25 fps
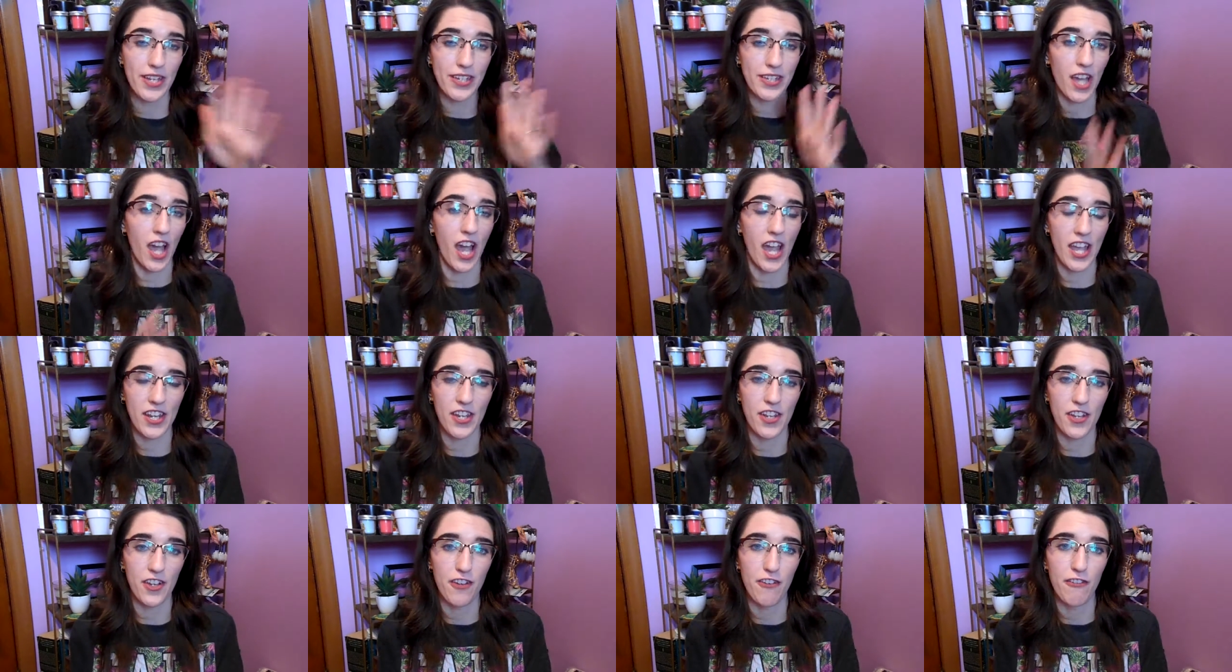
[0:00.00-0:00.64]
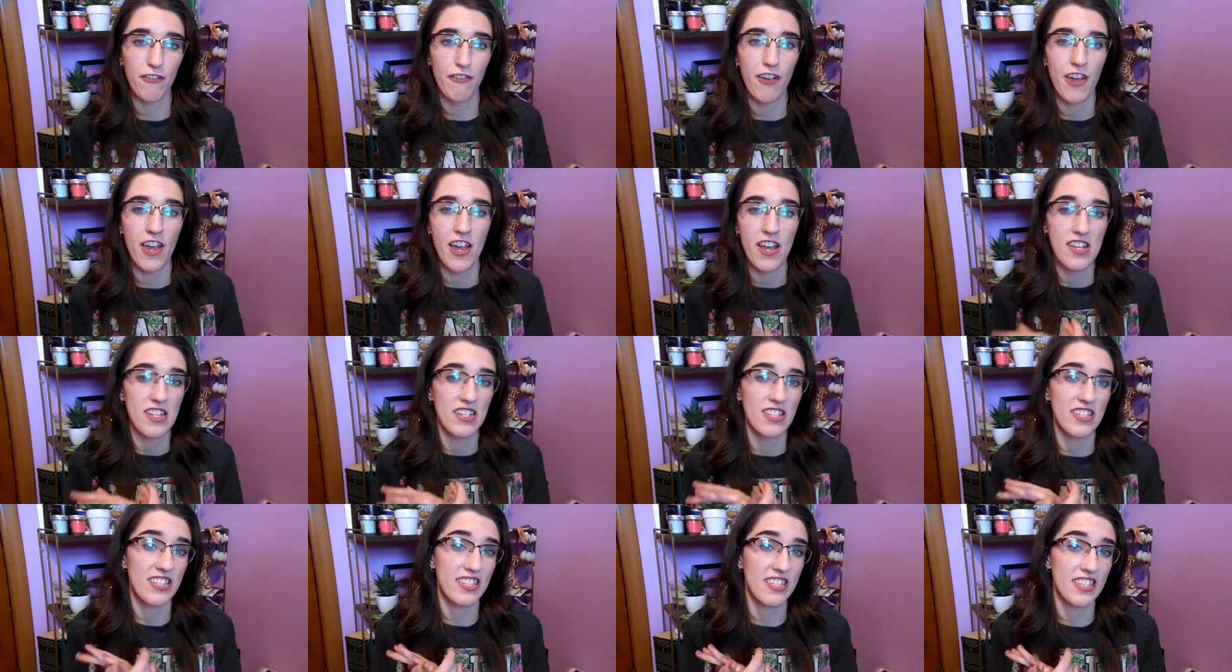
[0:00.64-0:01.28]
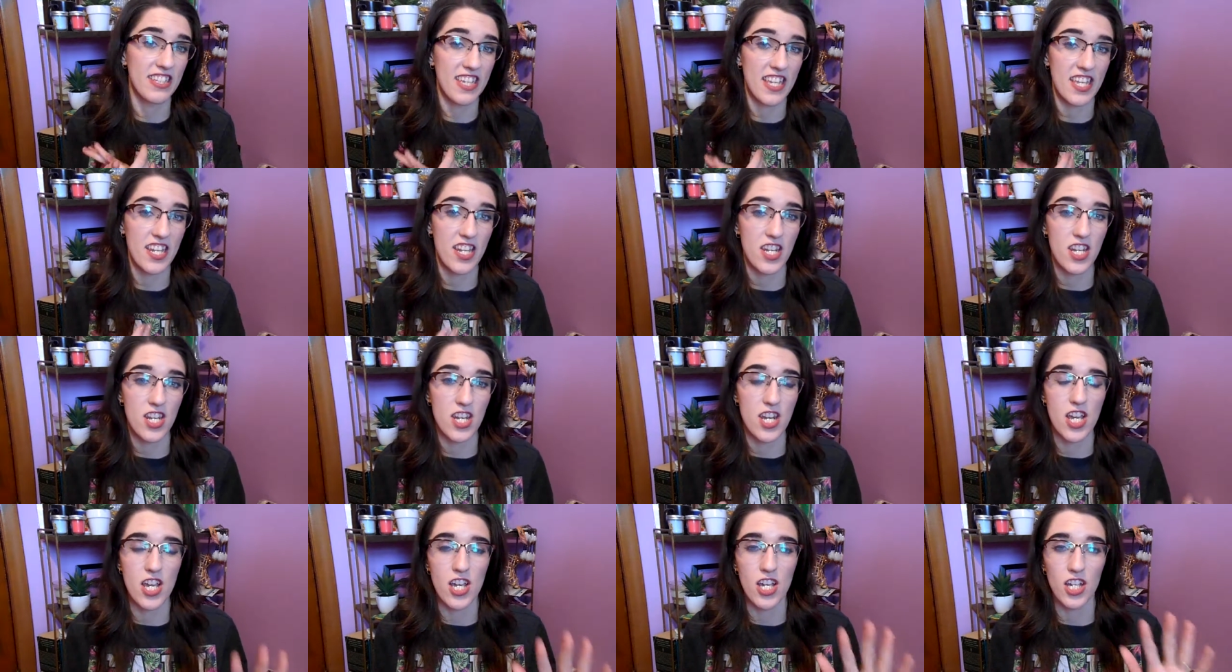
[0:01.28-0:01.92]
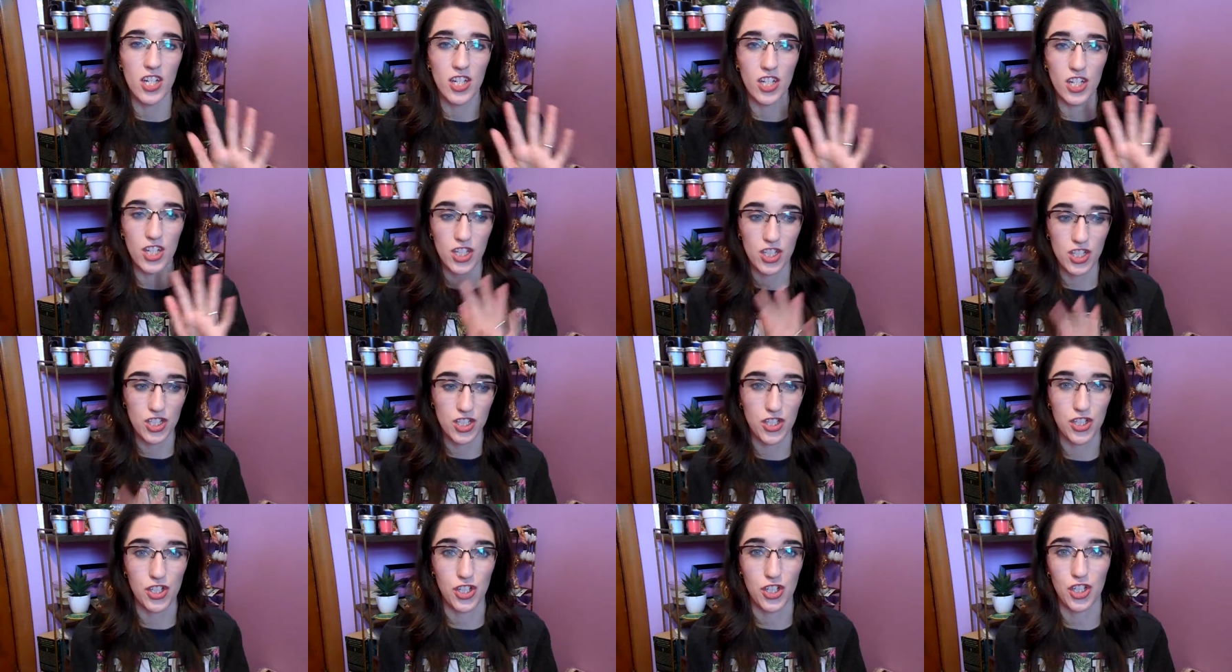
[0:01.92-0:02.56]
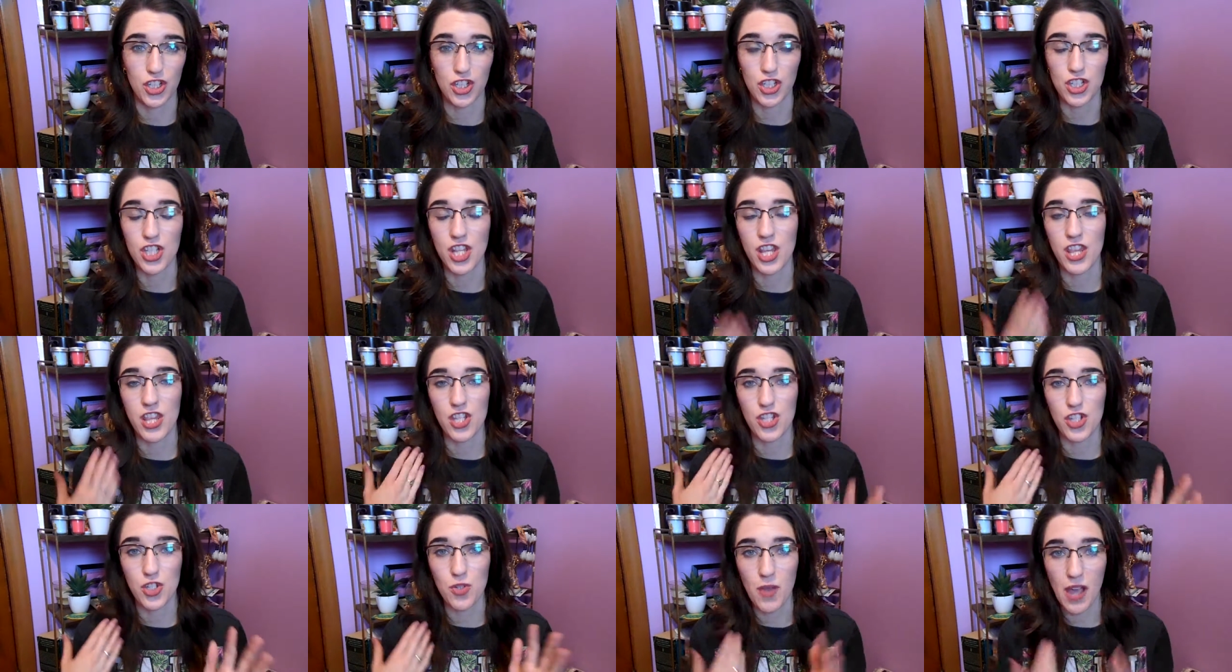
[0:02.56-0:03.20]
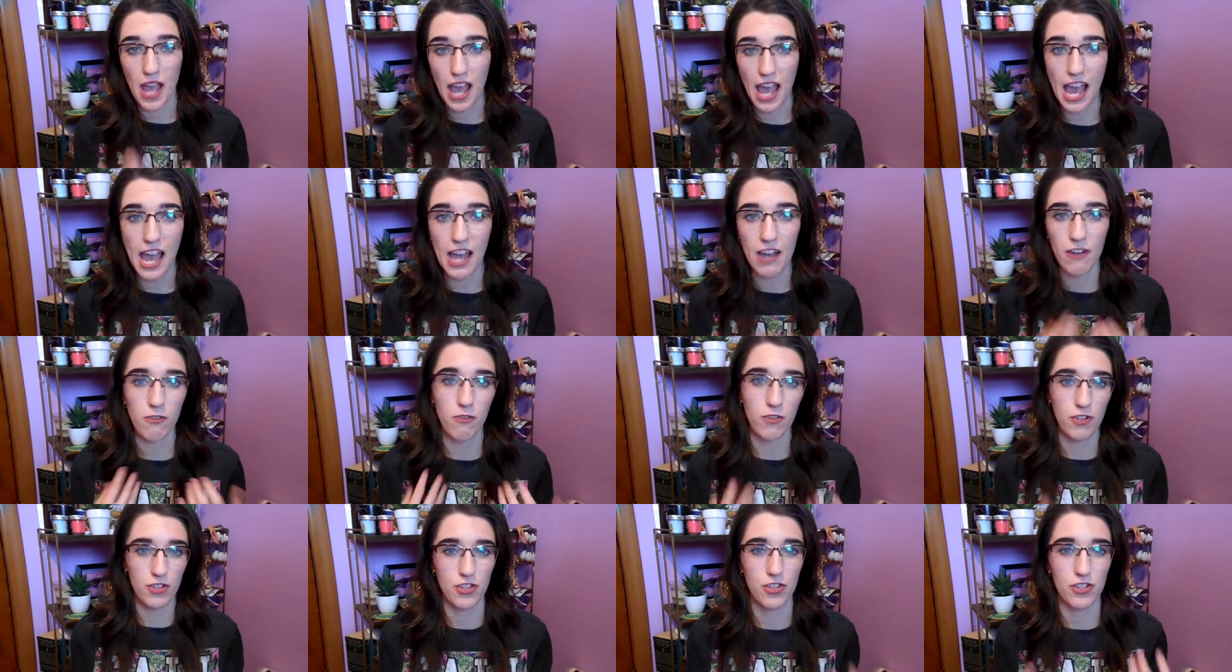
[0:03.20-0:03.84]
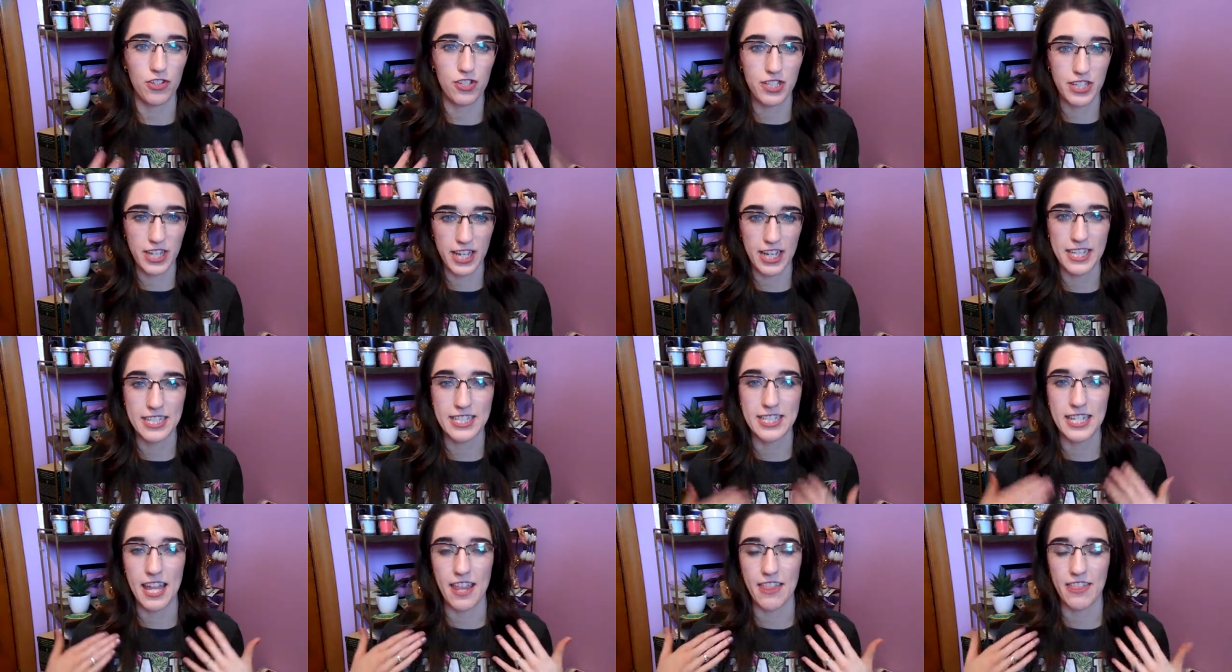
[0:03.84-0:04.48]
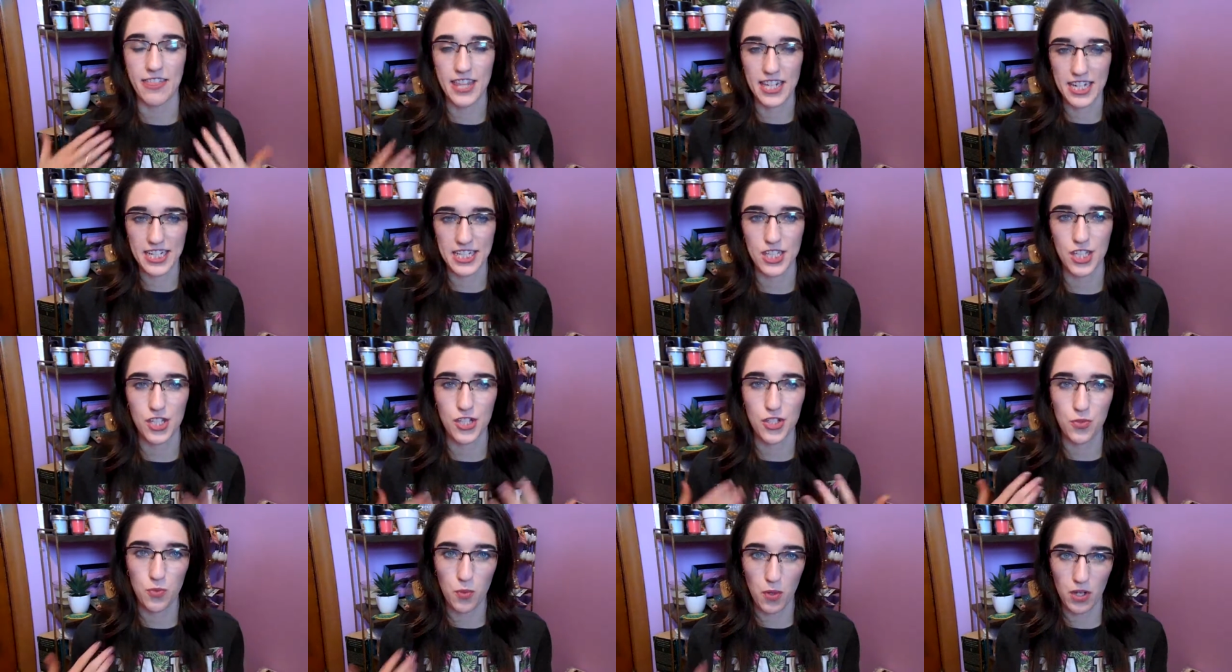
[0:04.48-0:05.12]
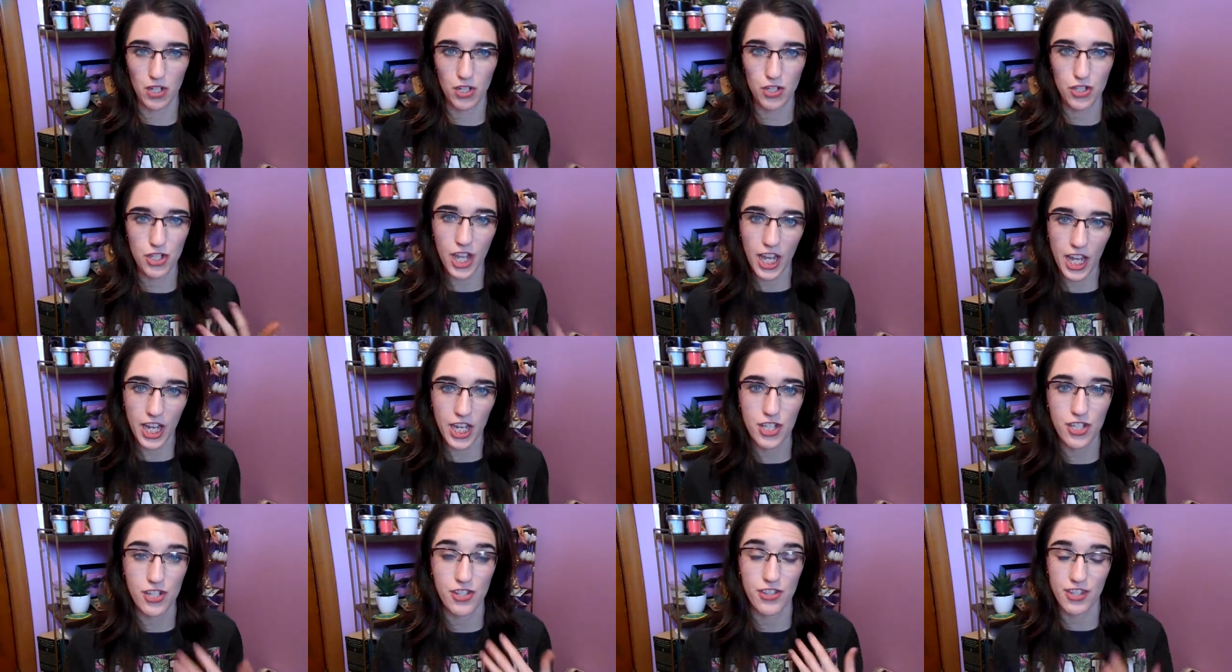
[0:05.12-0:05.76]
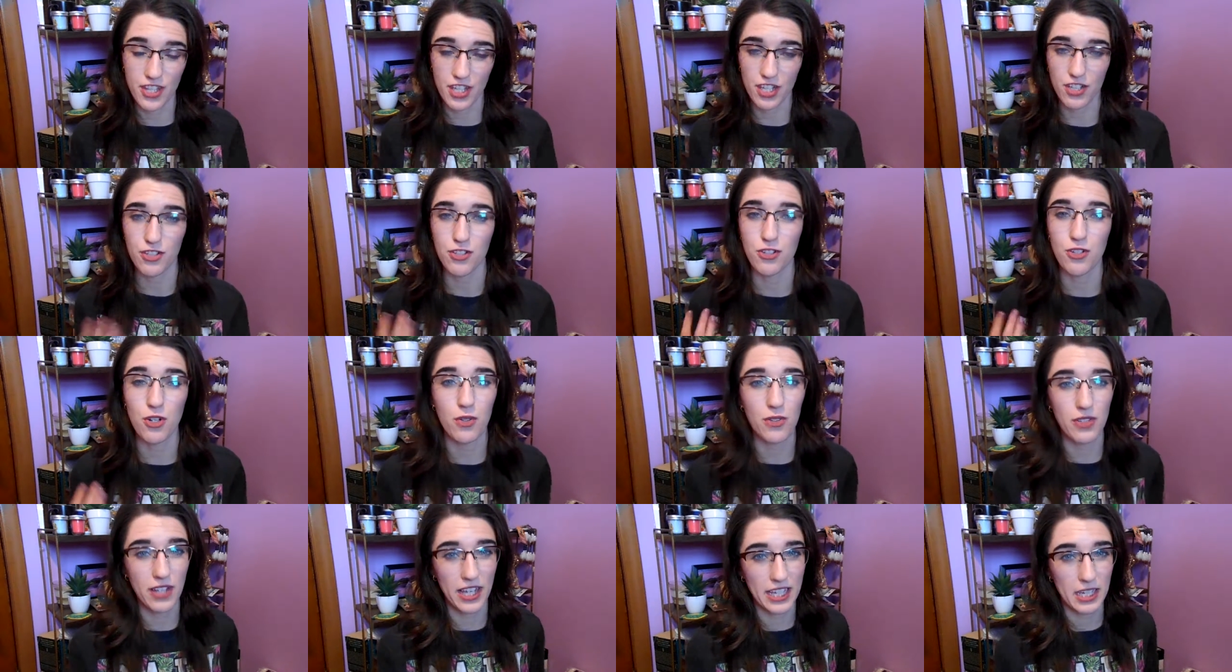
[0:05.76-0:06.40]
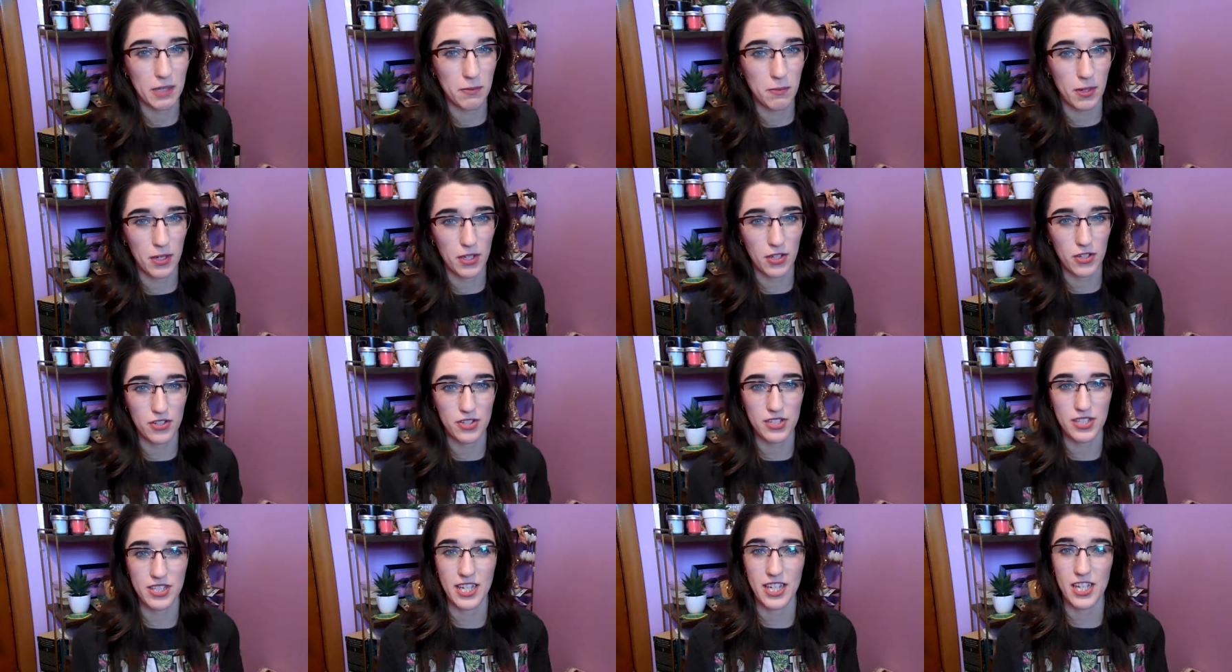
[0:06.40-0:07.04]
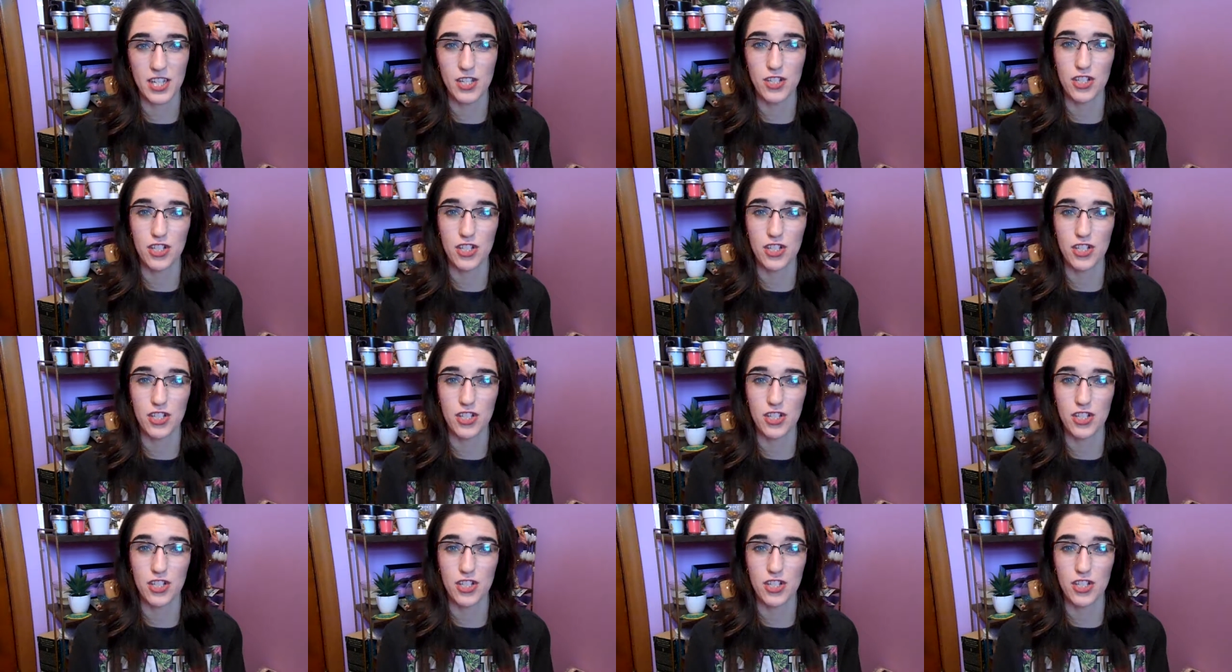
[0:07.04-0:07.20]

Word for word: kind of skin concerns that you have with your skin and things that you want to change and things you don't like about your skin.